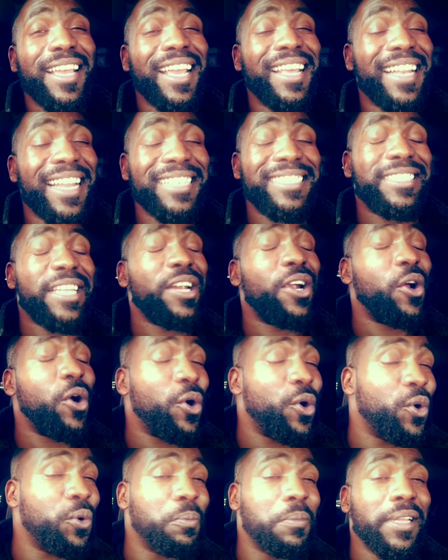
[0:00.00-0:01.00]
and that's their
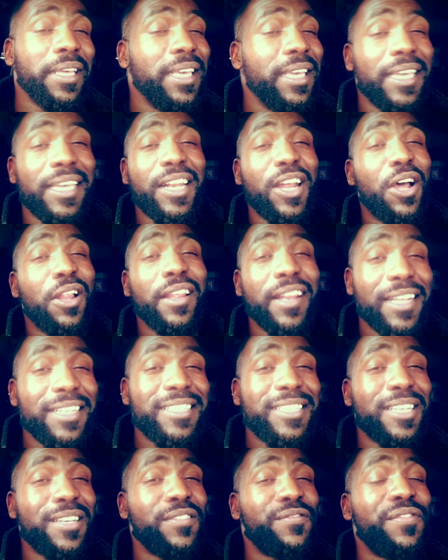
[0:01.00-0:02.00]
home league and all of that
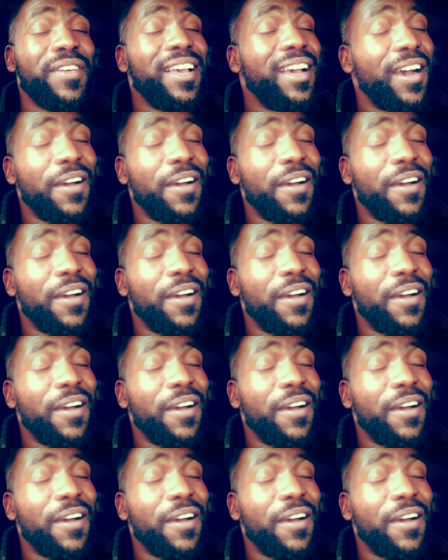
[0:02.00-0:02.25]
stuff,